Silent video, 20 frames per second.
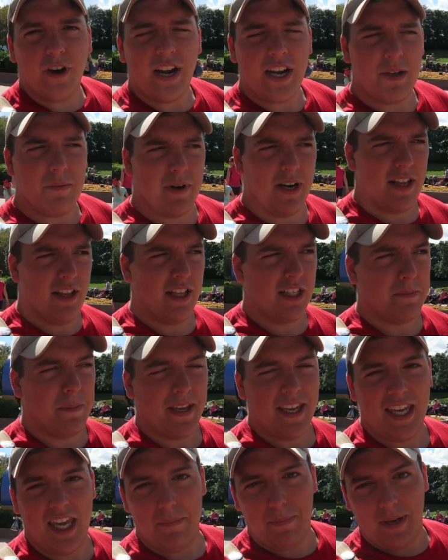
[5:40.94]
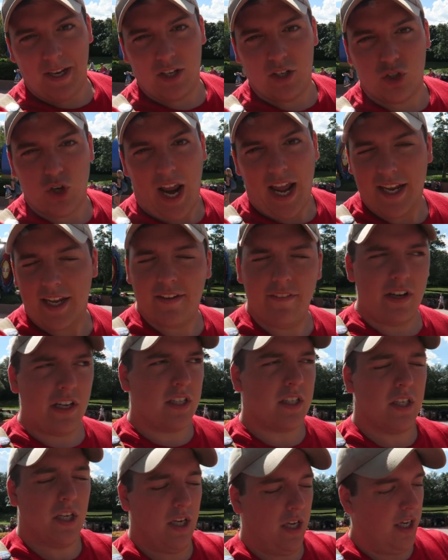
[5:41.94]
For anybody that's been keeping track of
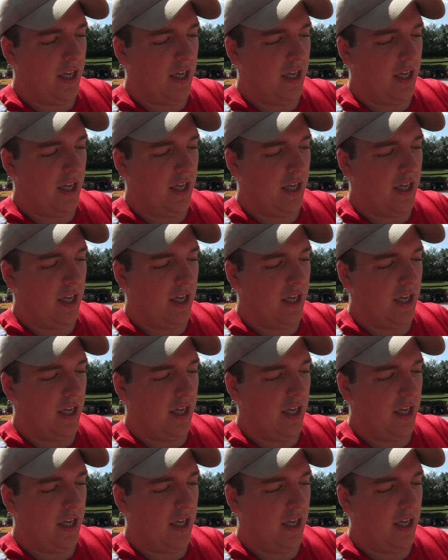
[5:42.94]
us,